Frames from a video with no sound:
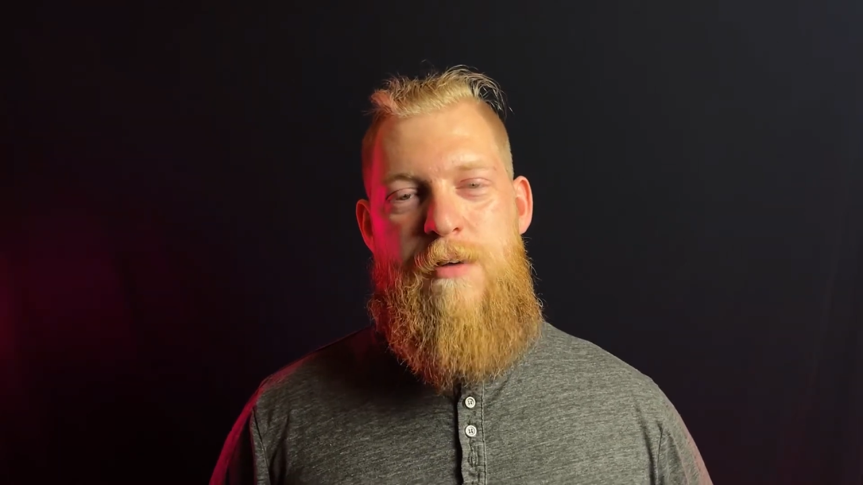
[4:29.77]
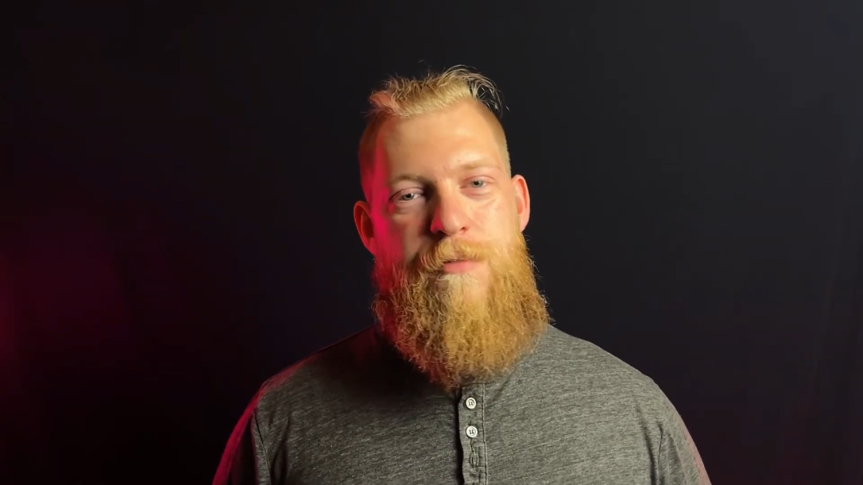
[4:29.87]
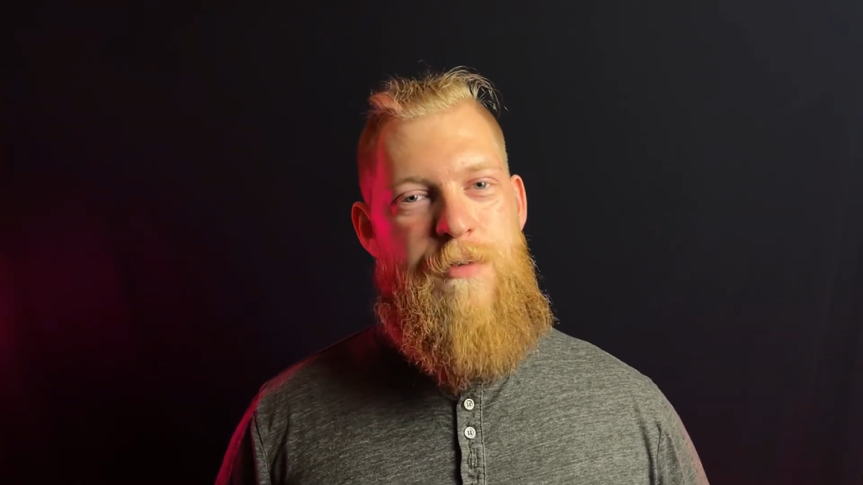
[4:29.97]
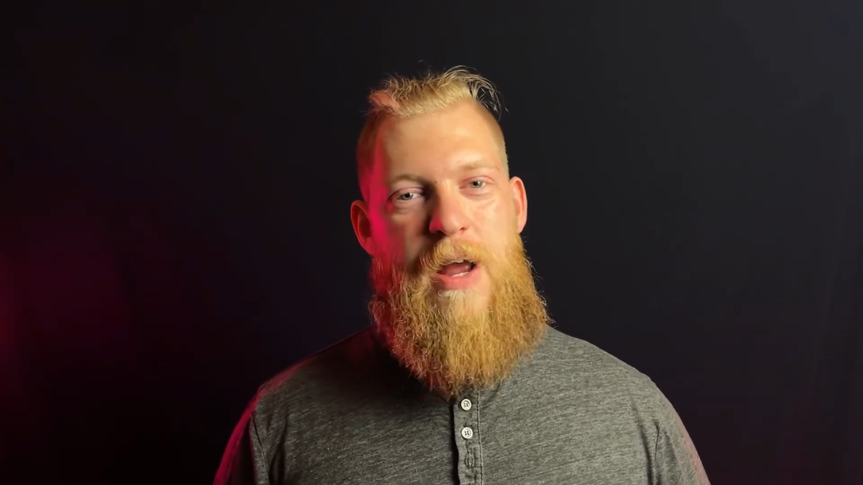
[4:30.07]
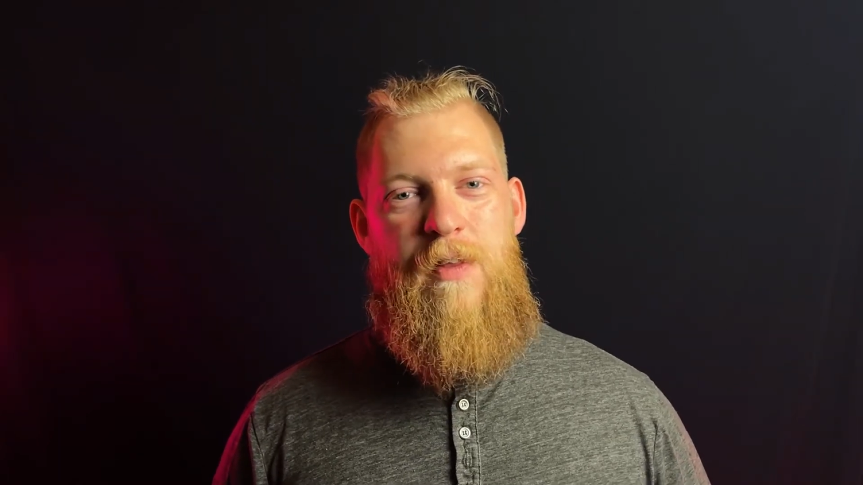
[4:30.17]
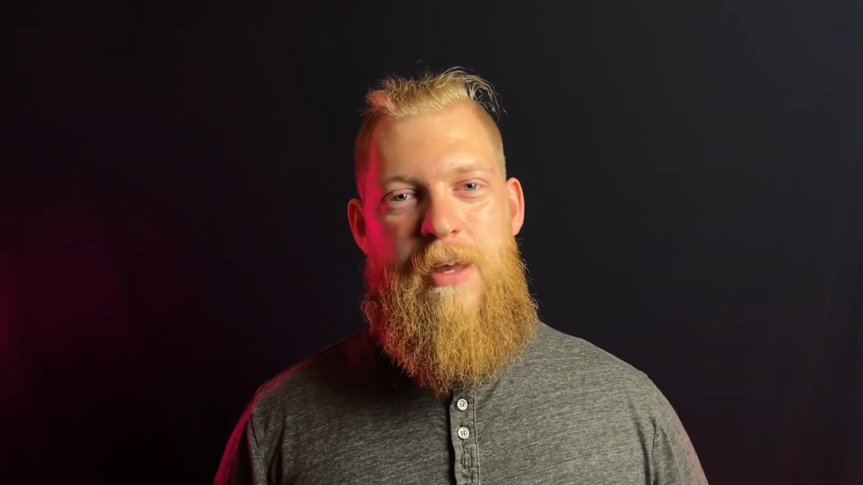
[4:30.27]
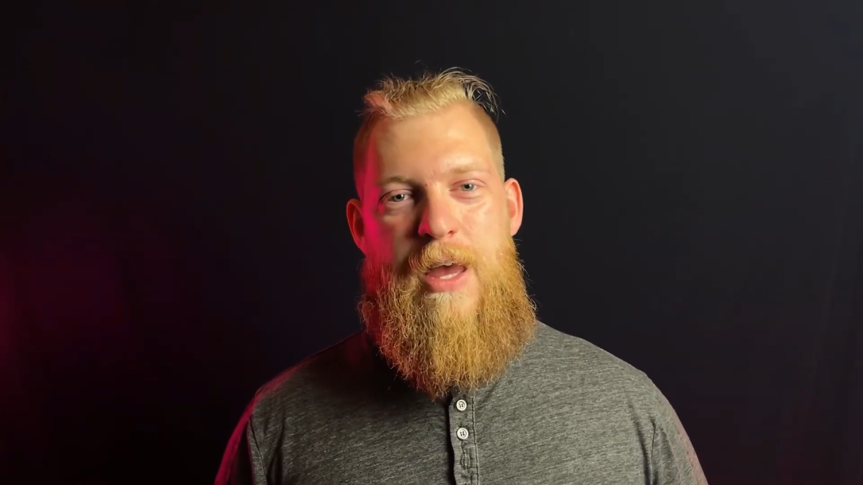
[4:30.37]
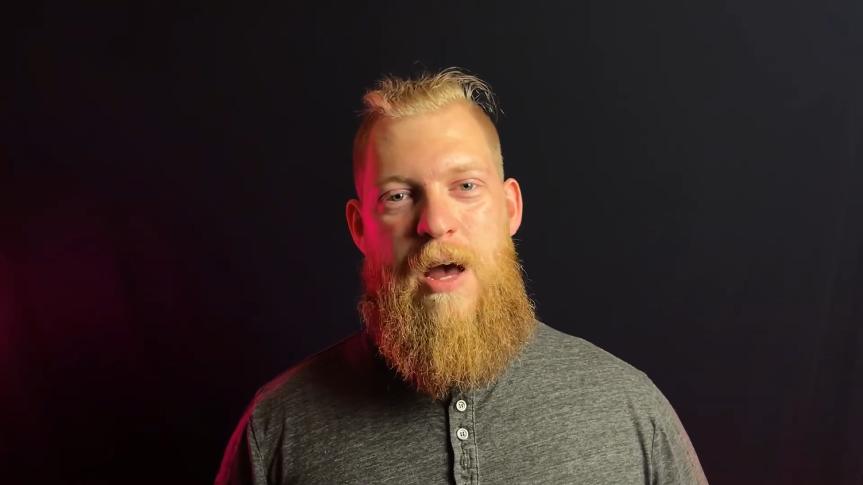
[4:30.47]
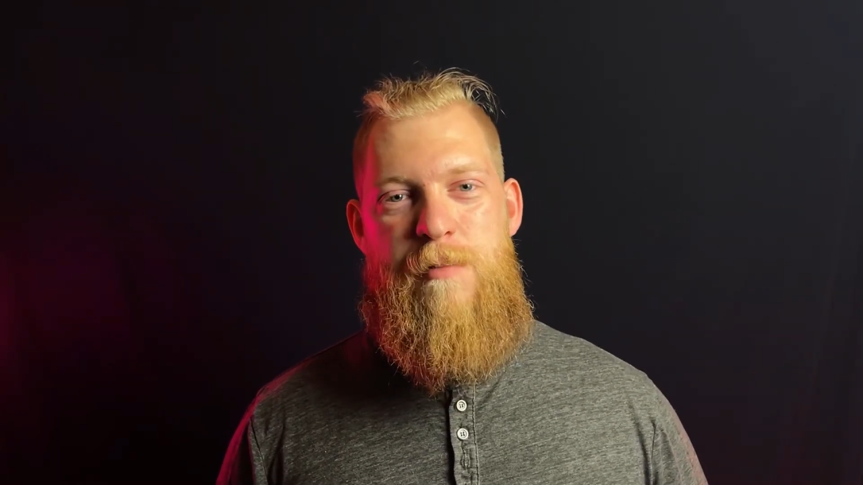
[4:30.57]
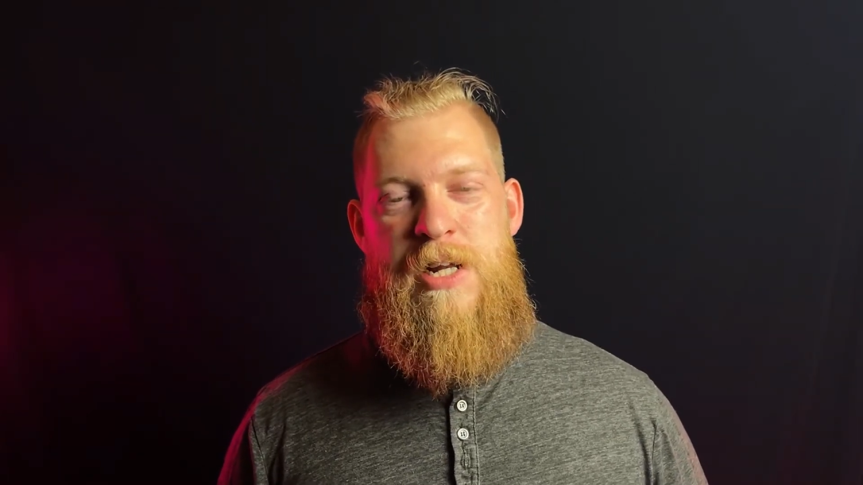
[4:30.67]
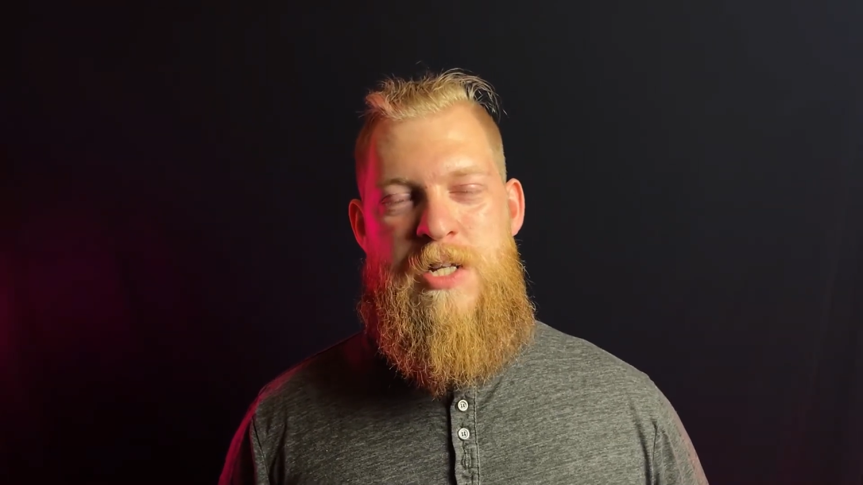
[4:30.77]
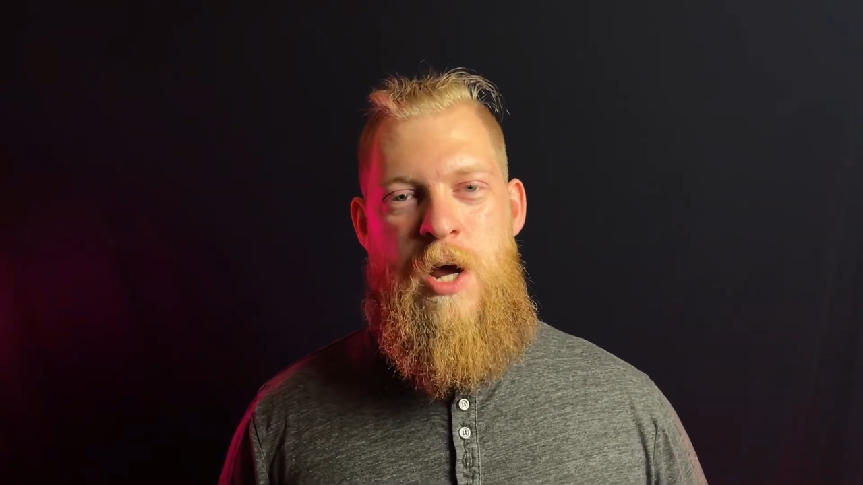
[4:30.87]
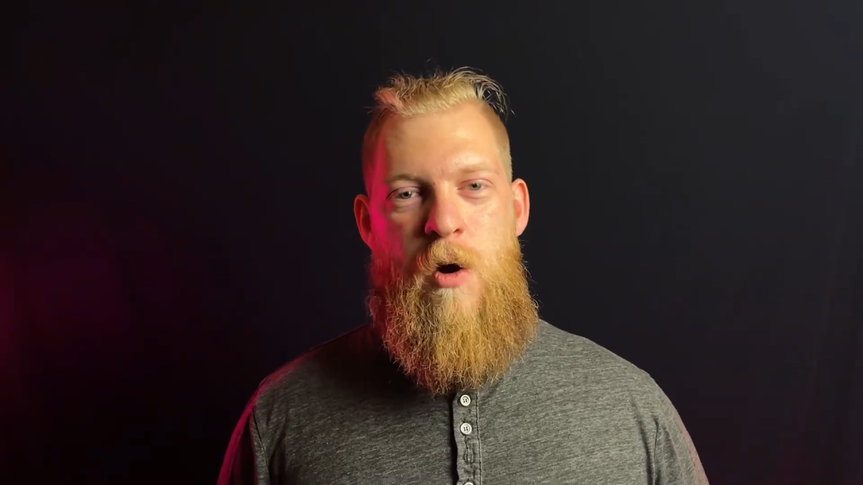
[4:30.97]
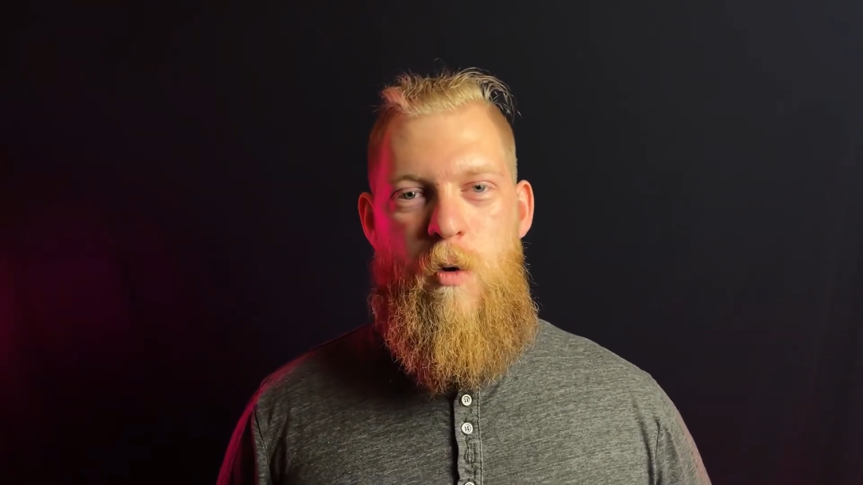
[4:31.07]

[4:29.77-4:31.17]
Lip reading: in filing cabinets